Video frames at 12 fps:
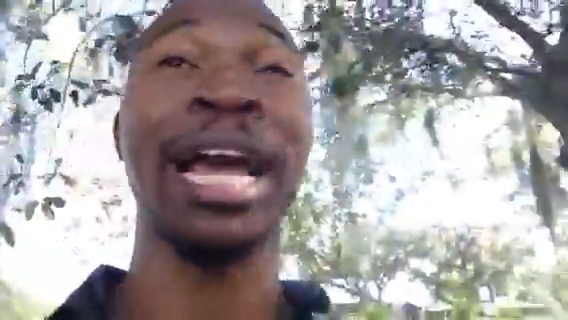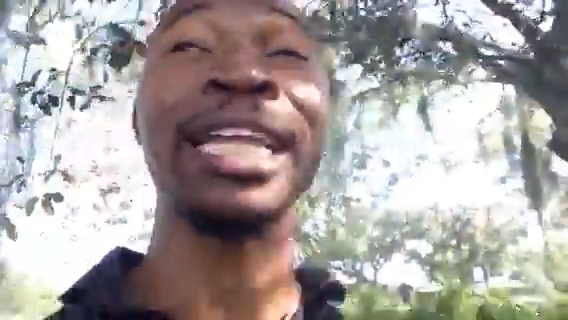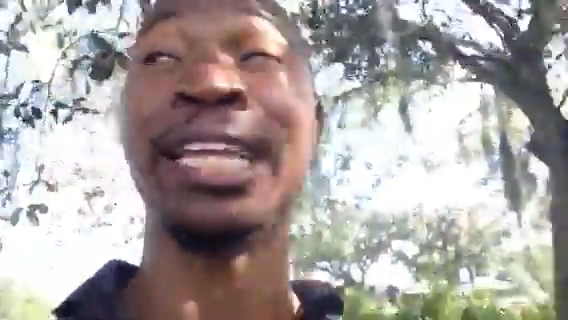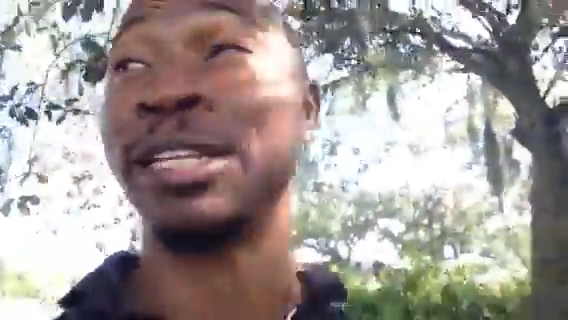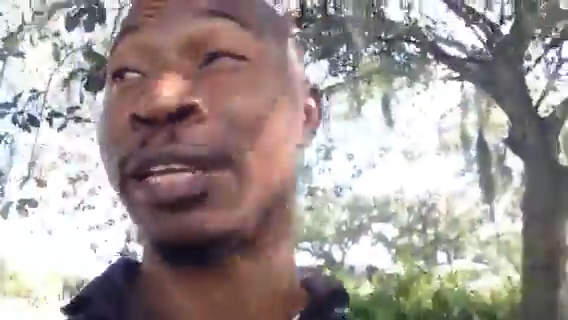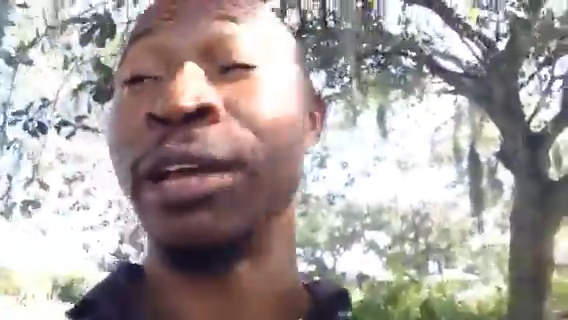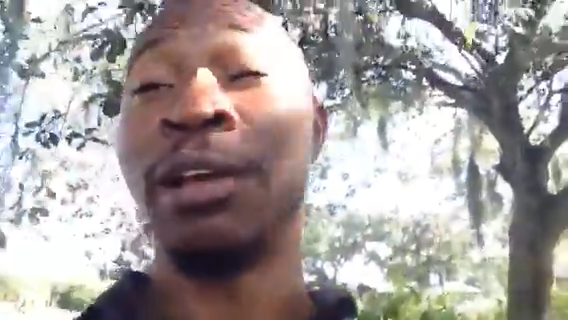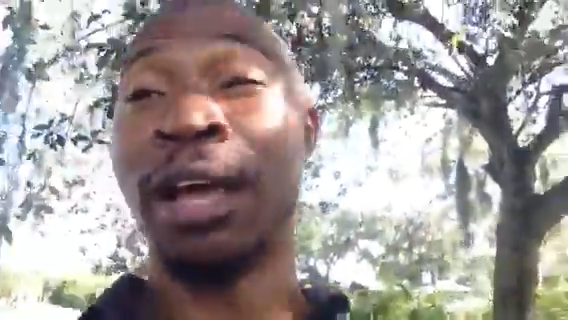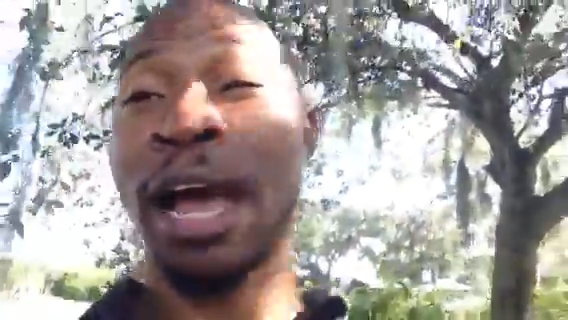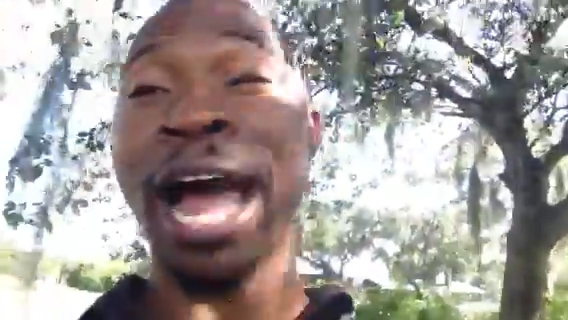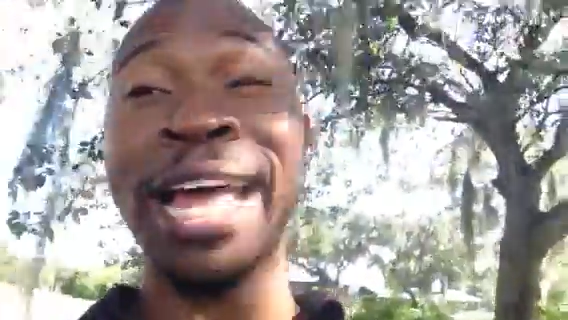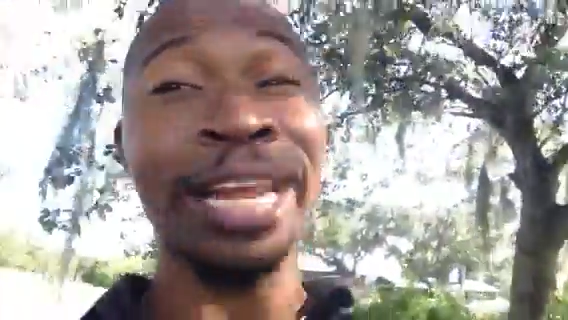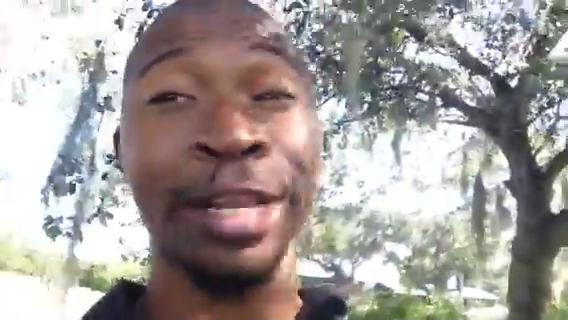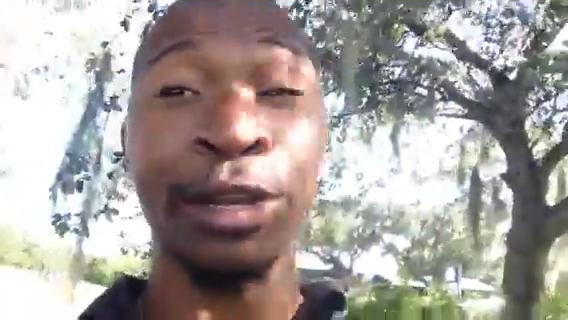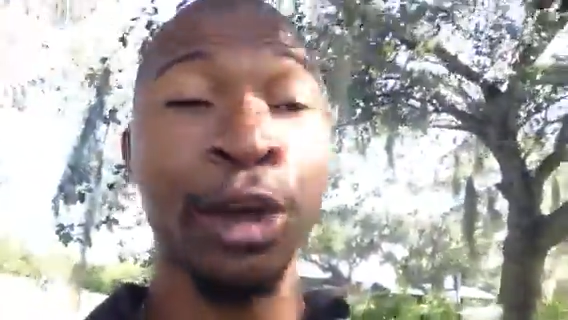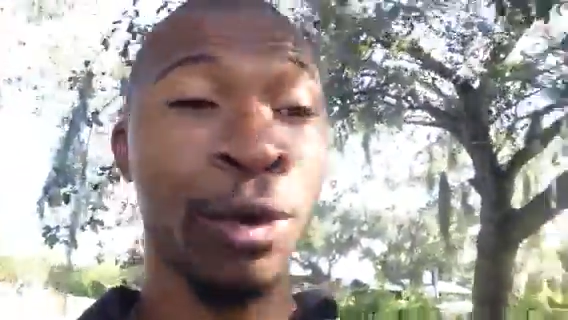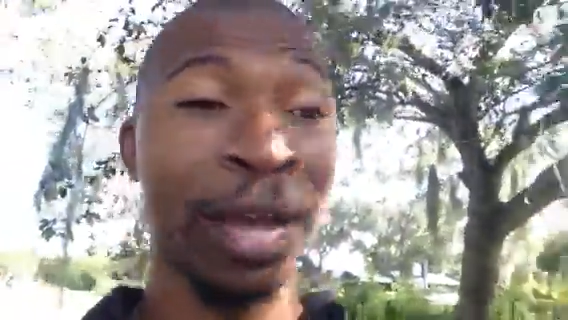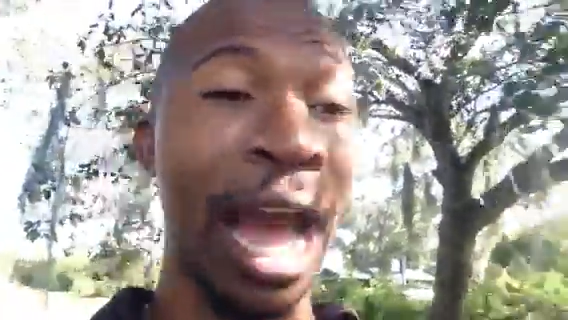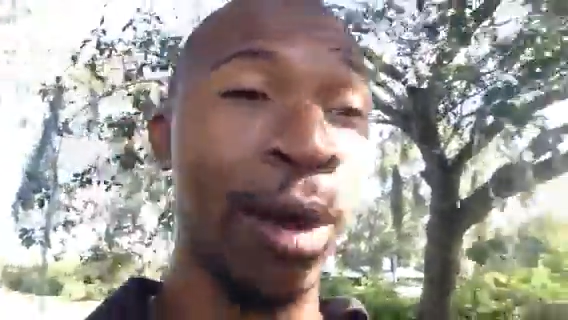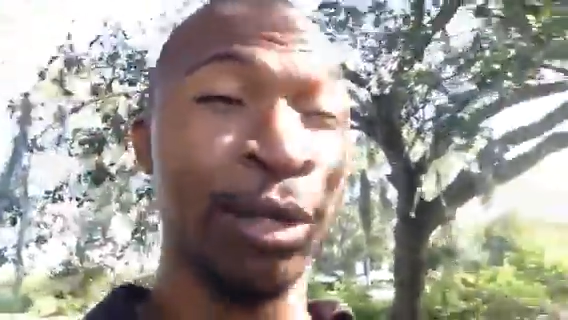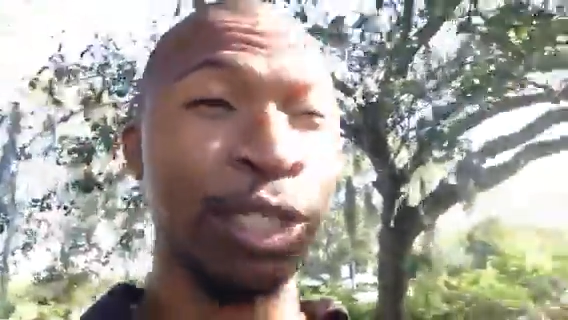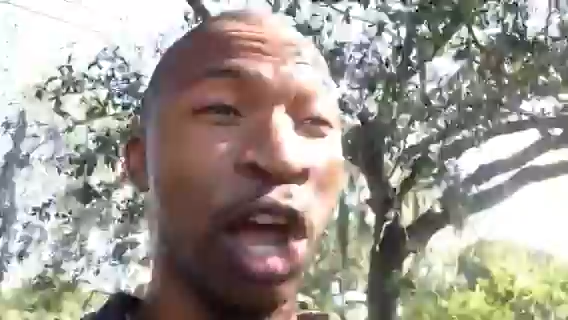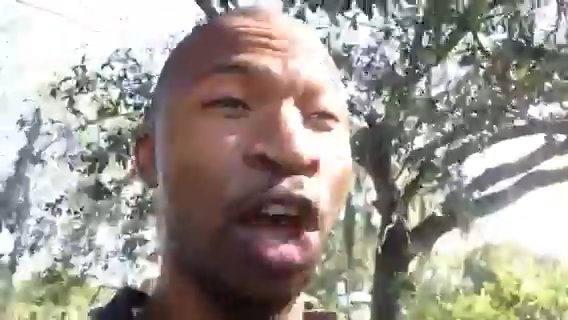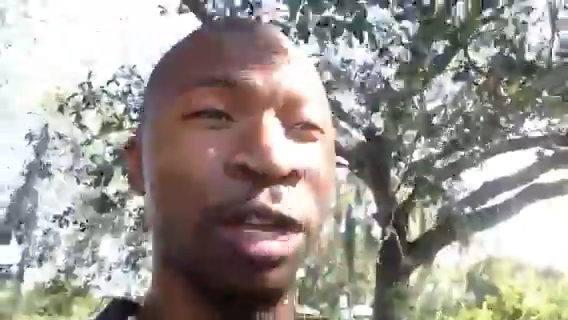I didn't know God
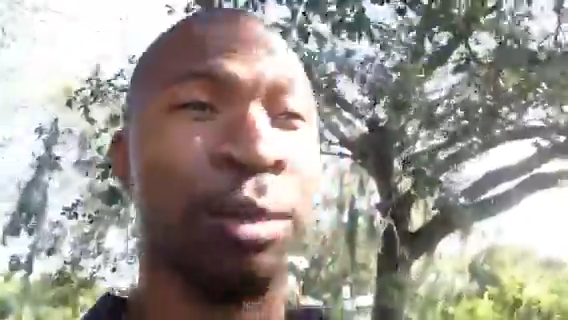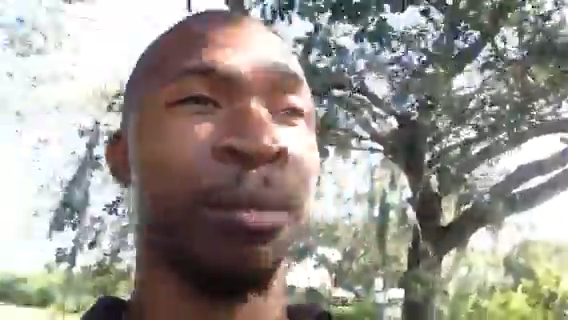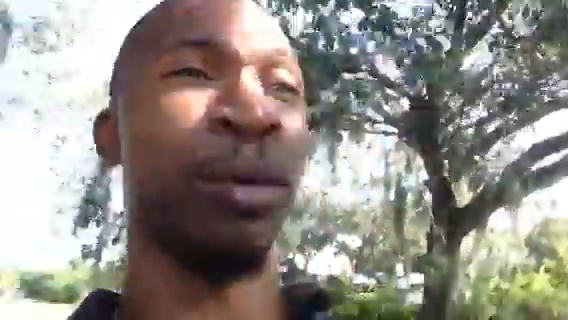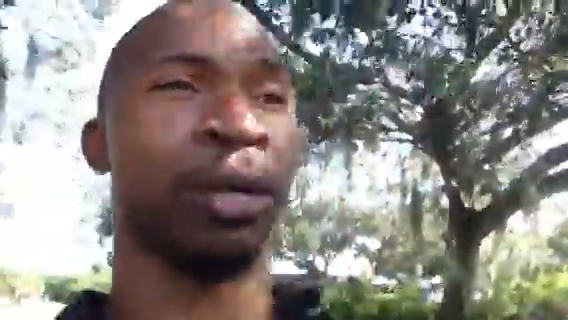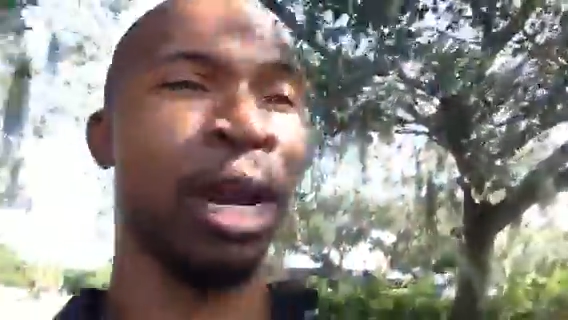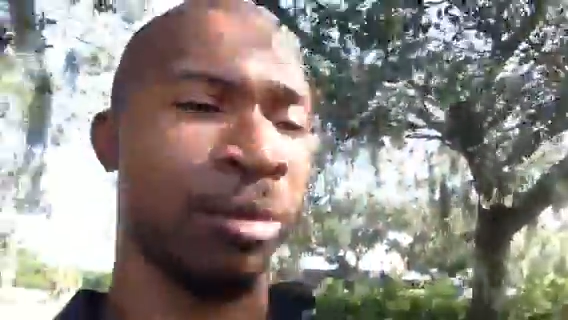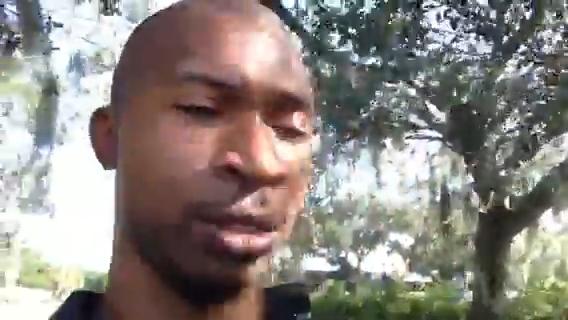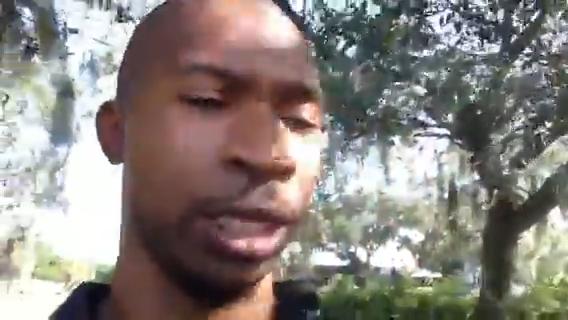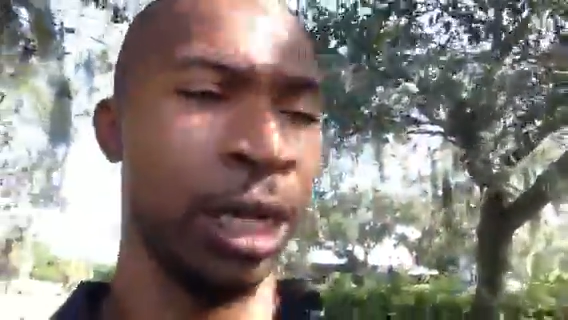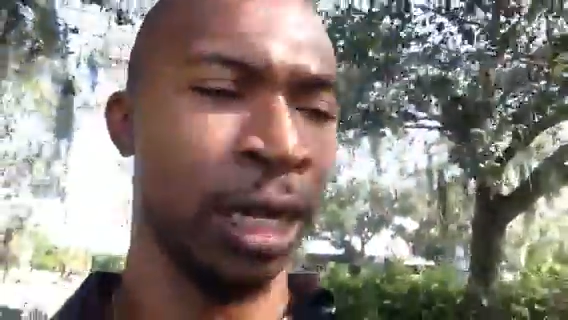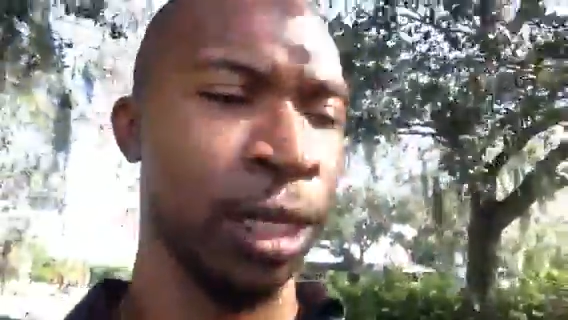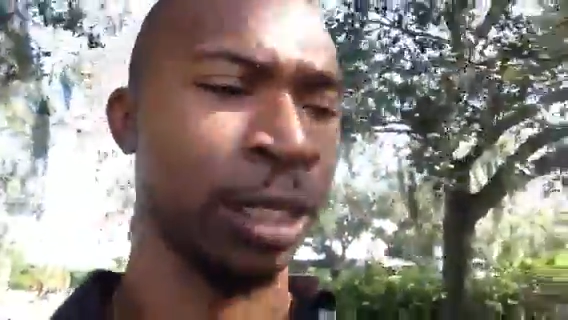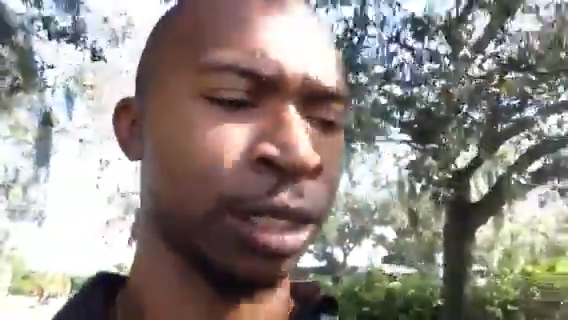was talking to me when I was young,